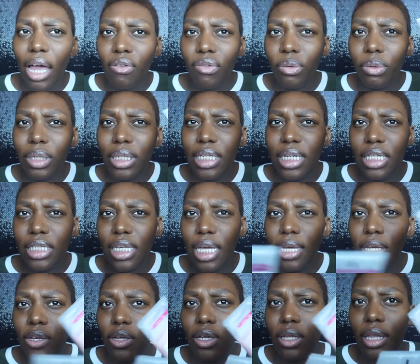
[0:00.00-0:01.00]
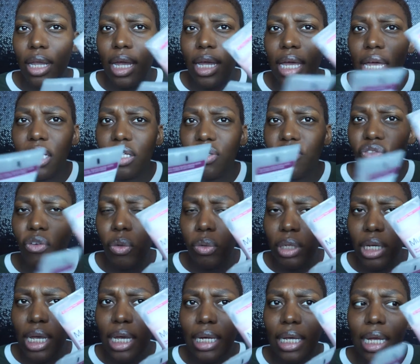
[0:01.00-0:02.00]
everyone needs a good like
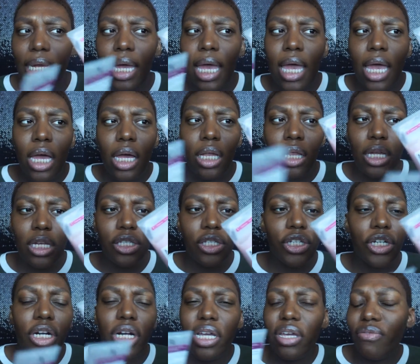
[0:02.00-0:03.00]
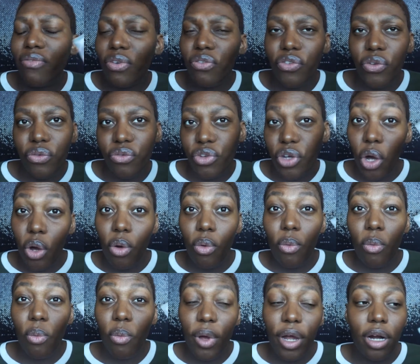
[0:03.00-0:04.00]
exfoliating cleanser. Even if you
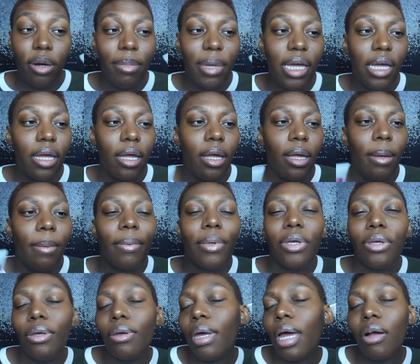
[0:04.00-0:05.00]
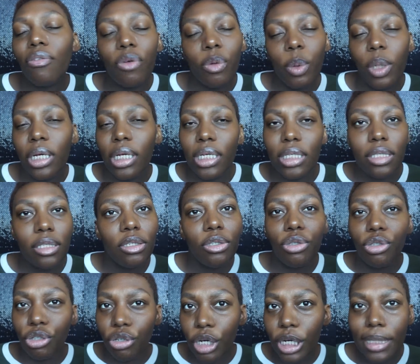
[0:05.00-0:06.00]
don't wear makeup, everyone gets a
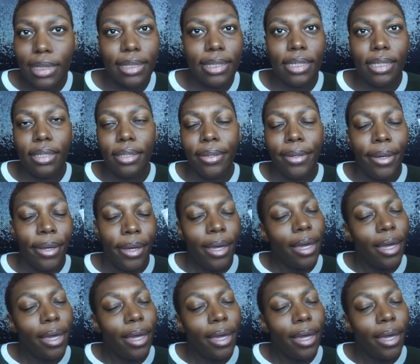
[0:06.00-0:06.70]
little crusty.